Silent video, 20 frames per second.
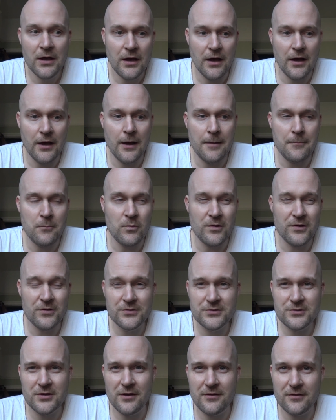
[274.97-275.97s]
Um, we
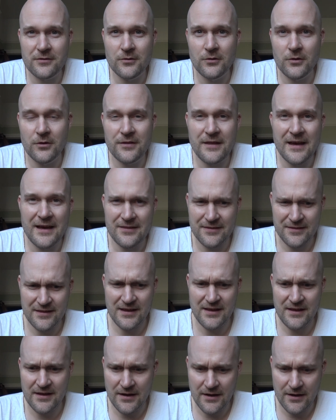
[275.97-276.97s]
also thought that
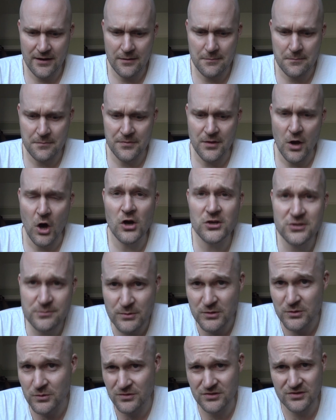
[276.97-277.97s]
the um, the
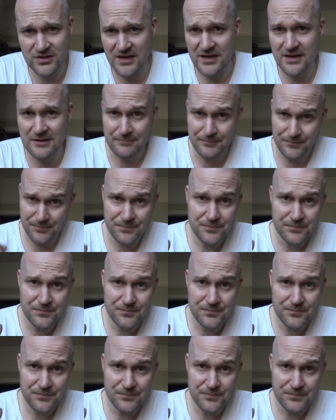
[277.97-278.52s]
hospital scene